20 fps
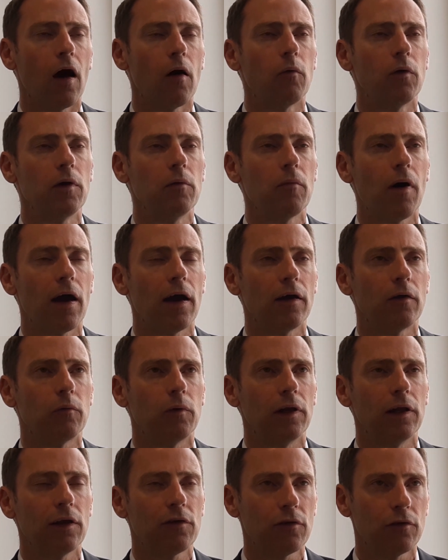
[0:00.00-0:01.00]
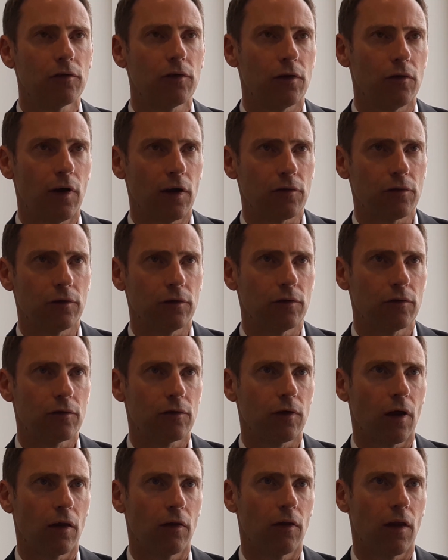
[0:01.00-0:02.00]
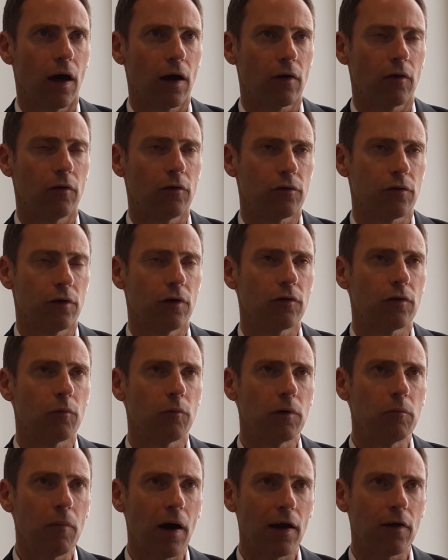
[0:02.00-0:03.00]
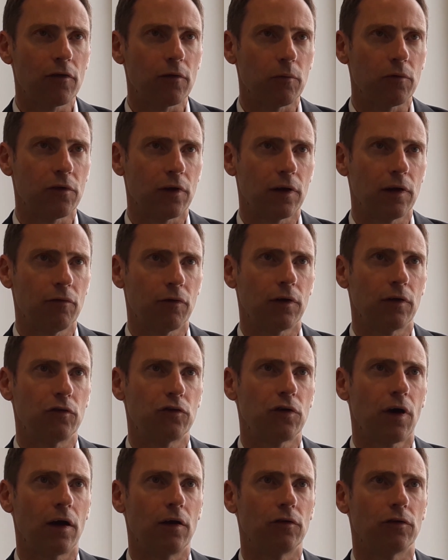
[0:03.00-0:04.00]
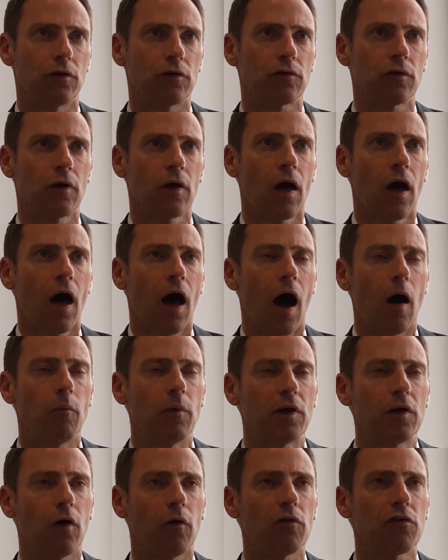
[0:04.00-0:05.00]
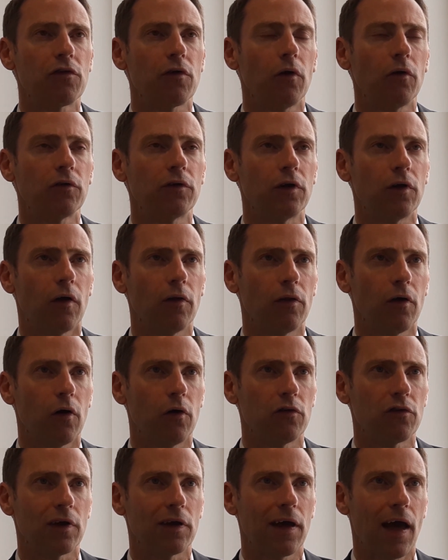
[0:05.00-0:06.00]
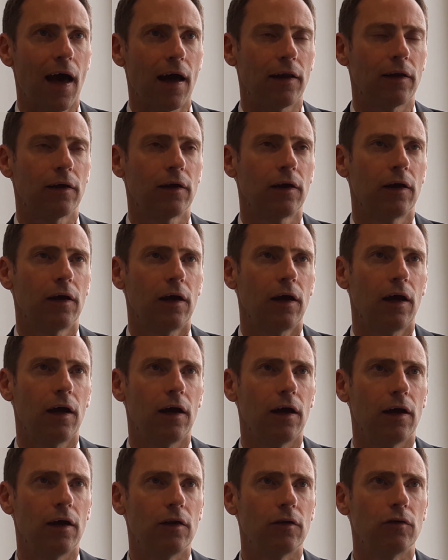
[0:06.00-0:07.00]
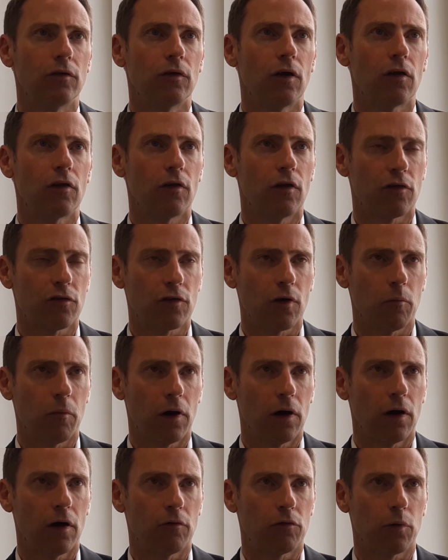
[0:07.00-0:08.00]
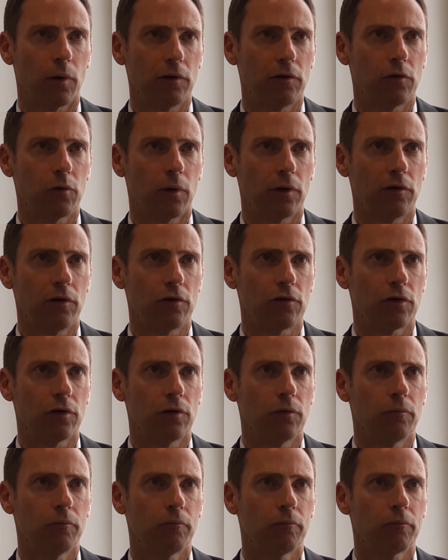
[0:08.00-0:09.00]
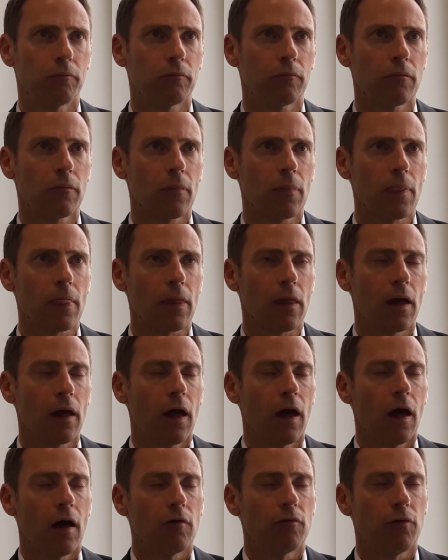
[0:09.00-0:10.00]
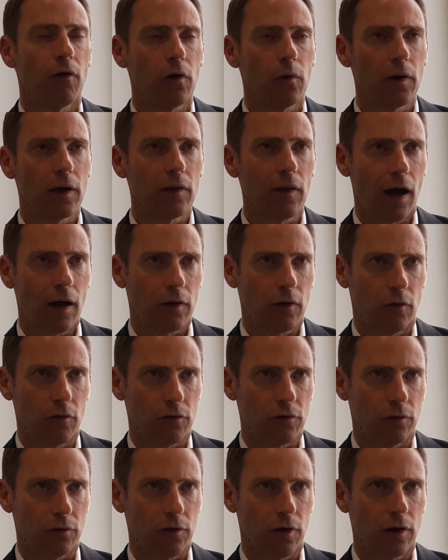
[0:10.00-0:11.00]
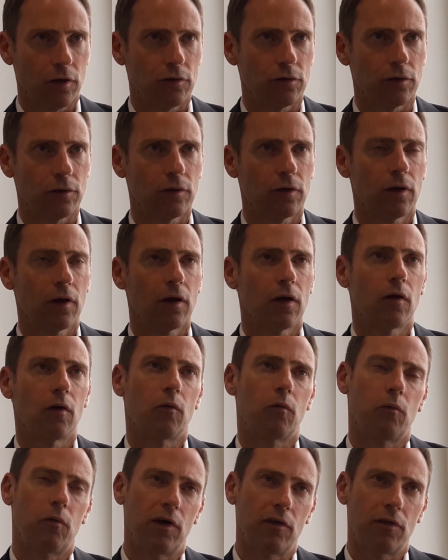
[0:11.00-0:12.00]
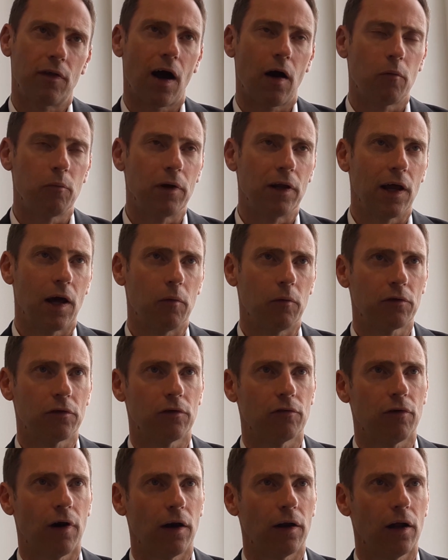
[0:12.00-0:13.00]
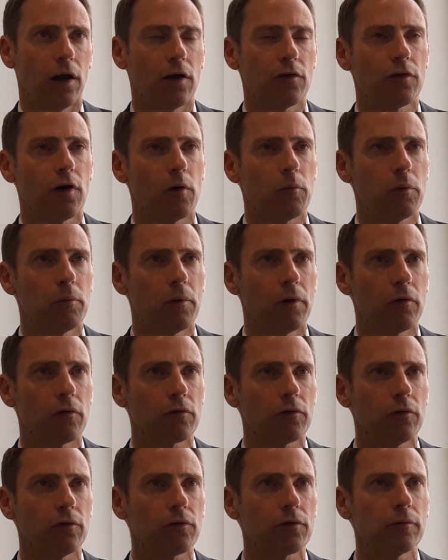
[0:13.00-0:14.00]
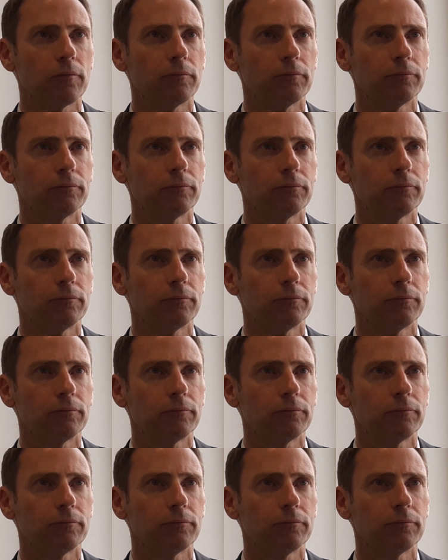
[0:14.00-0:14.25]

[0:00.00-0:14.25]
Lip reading: we listened to the residents and their concerns, and we made some significant changes, and we consulted on those again in the summer of 2022. Following that consultation, we've now been able to finalise our proposals.